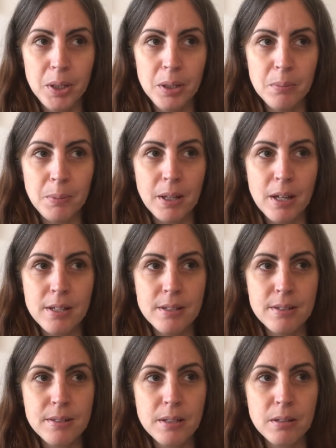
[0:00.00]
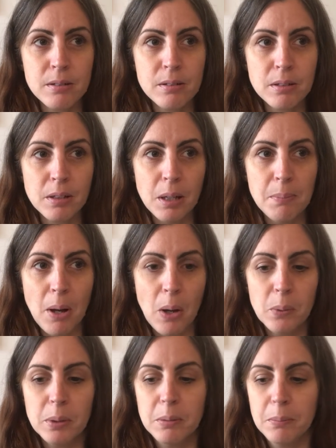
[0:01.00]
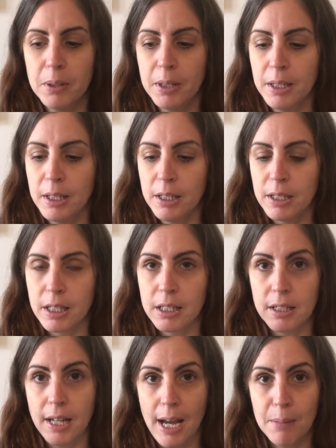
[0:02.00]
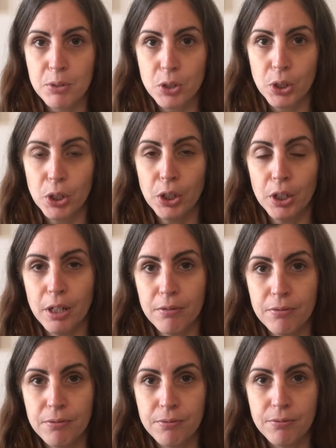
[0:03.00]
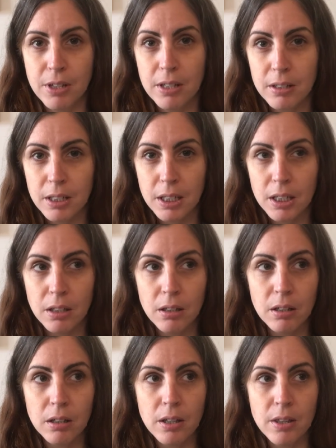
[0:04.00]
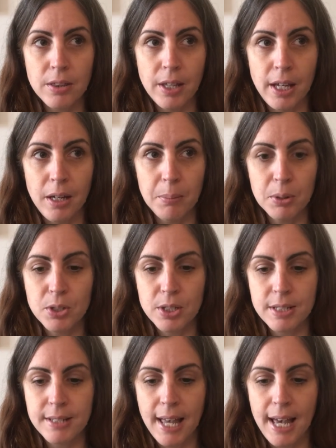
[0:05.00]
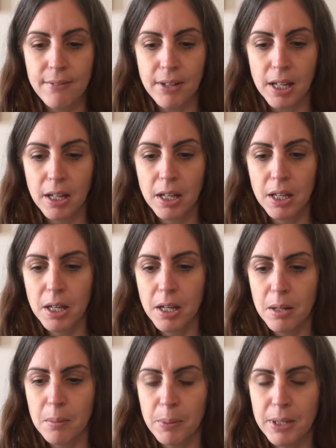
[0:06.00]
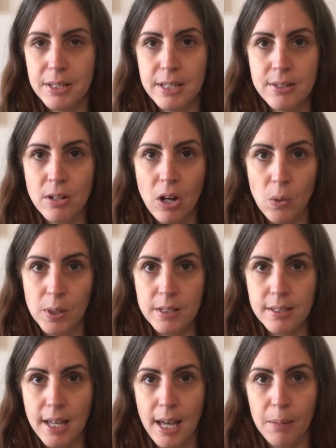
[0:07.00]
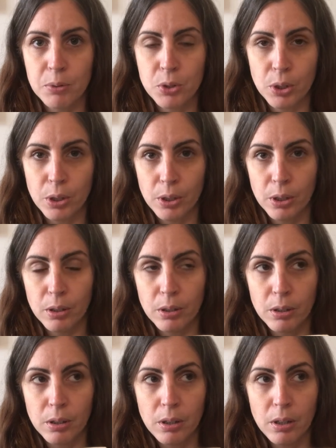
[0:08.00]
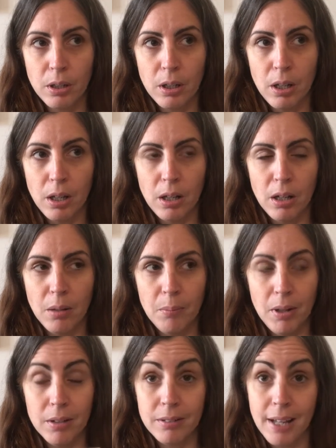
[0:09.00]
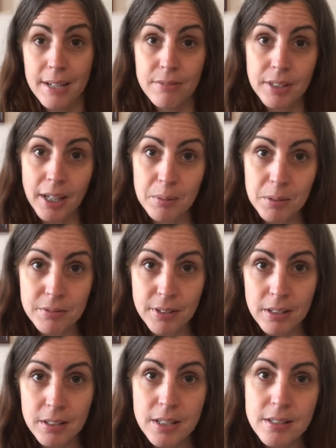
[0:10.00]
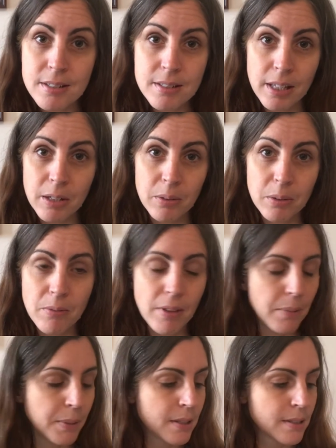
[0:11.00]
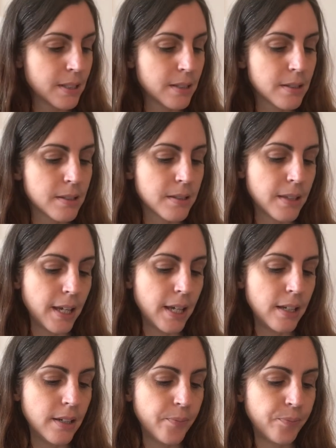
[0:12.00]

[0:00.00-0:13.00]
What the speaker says: because a poem can capture a feeling that a person is having, but it doesn't always capture a lifetime of feelings. I don't know if that makes sense, that